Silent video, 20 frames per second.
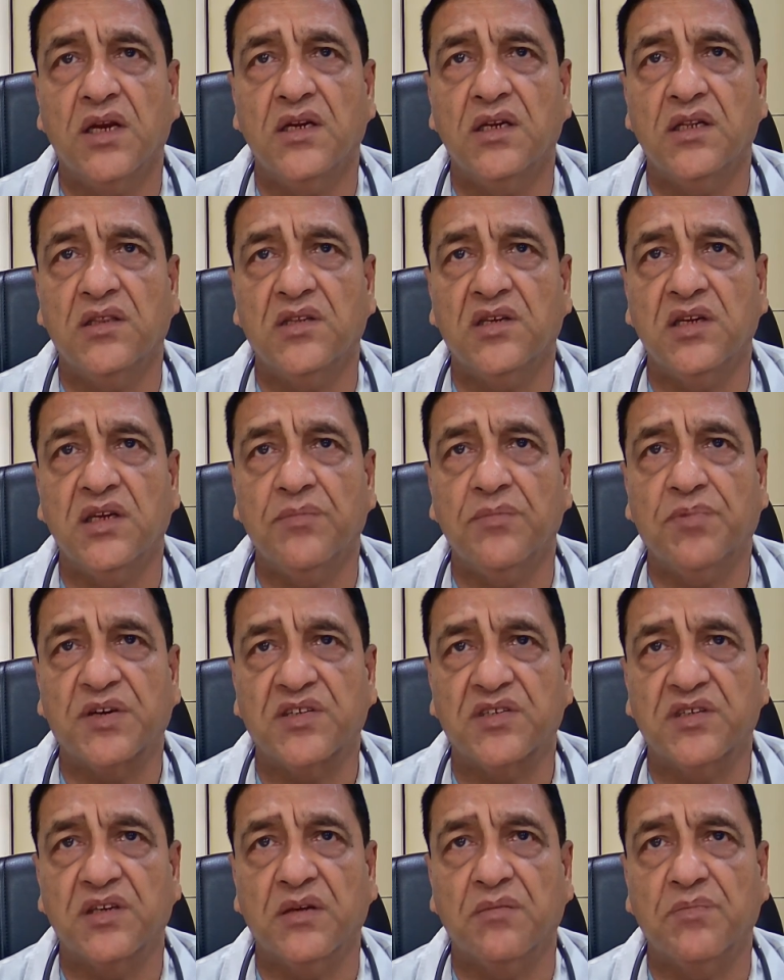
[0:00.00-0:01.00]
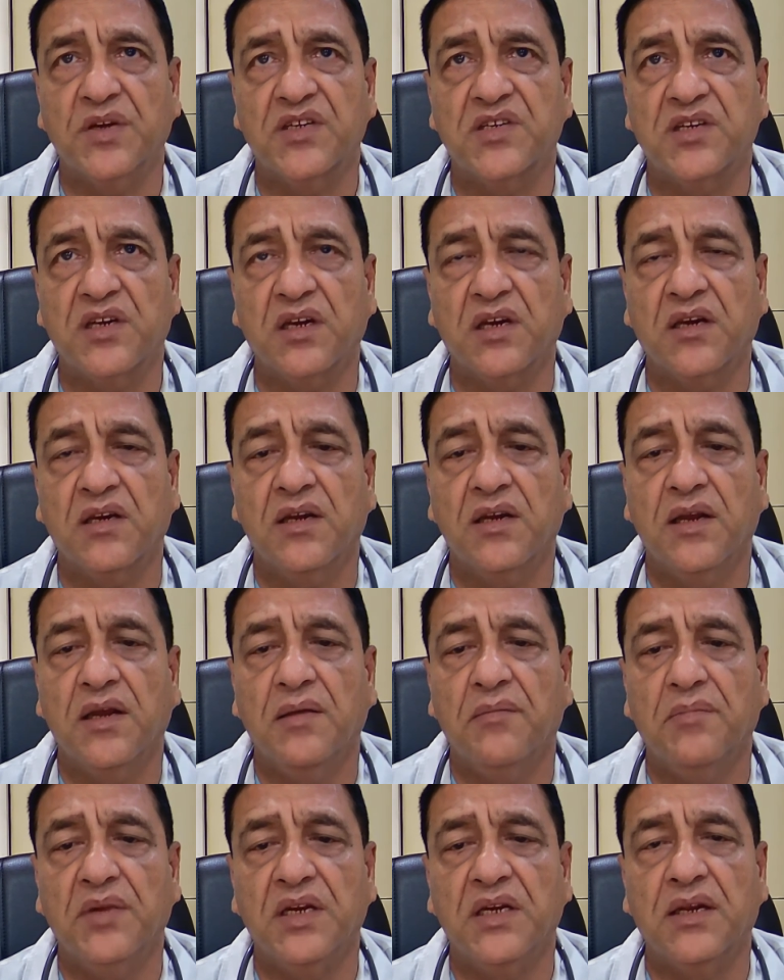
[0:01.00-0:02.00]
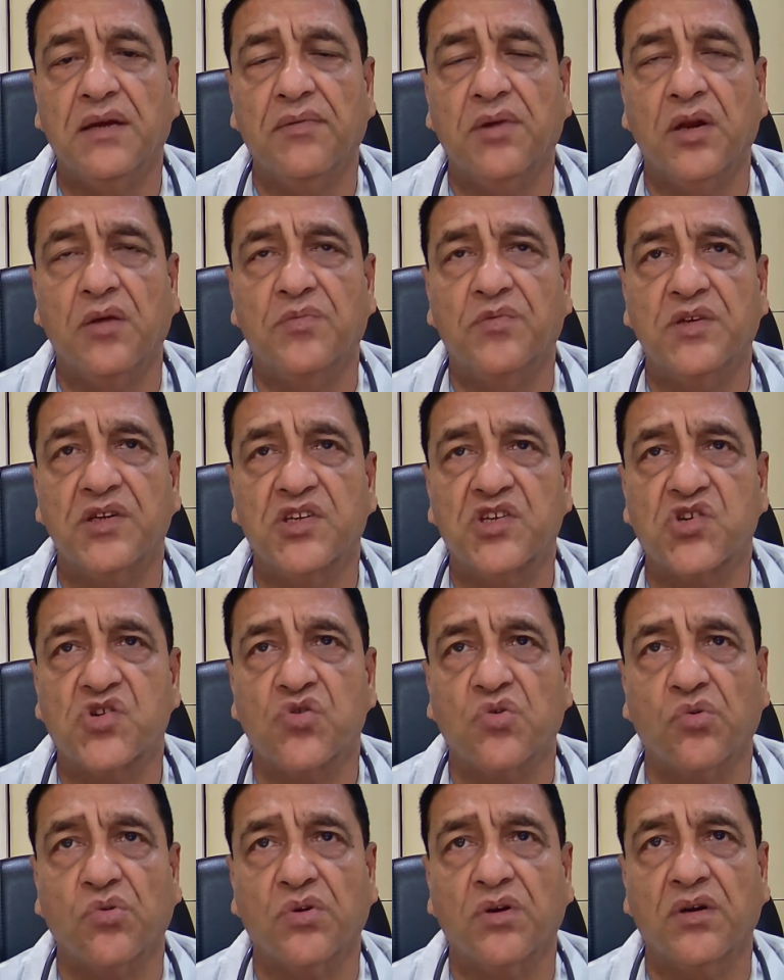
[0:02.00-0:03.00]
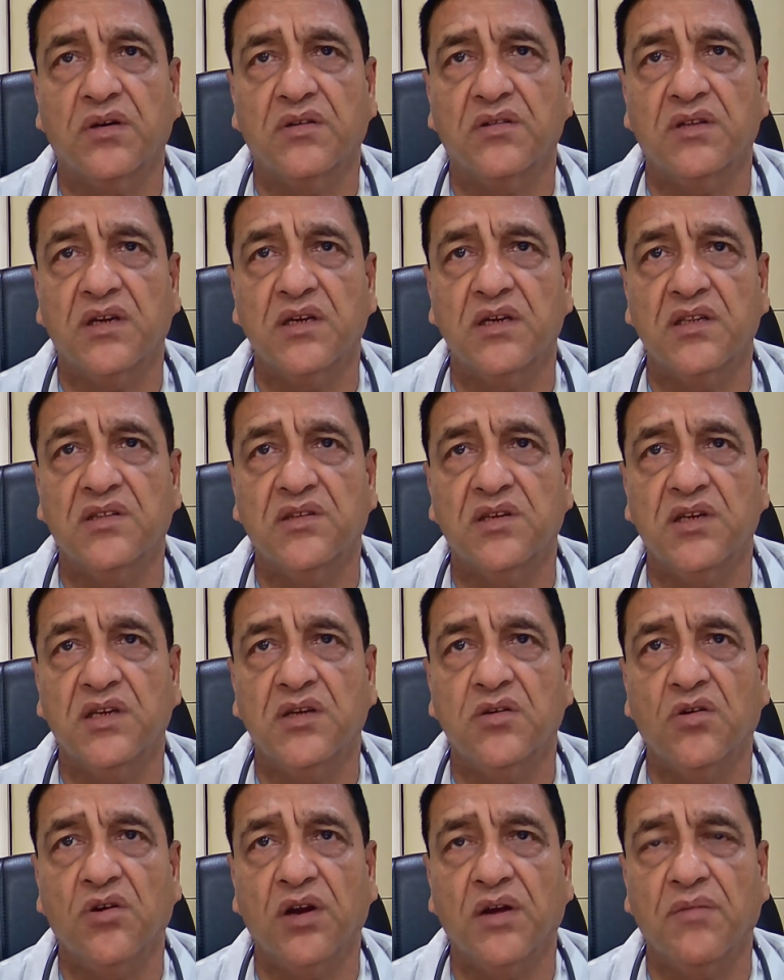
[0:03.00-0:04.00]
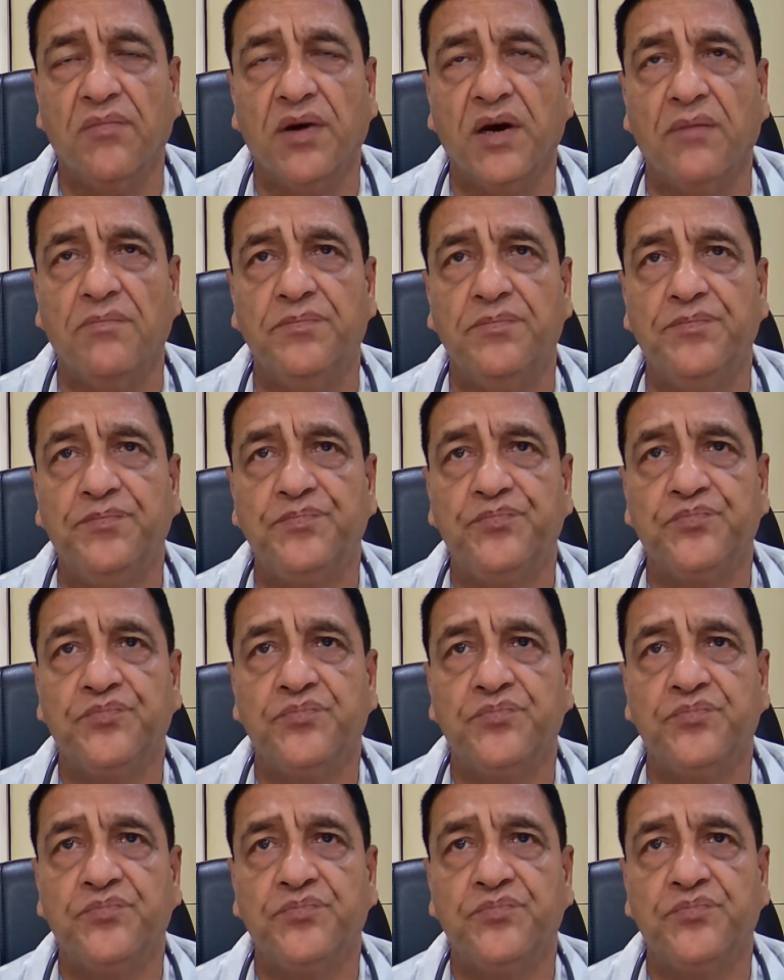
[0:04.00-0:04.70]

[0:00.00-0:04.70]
33% patient may develop a stroke, 33 or above.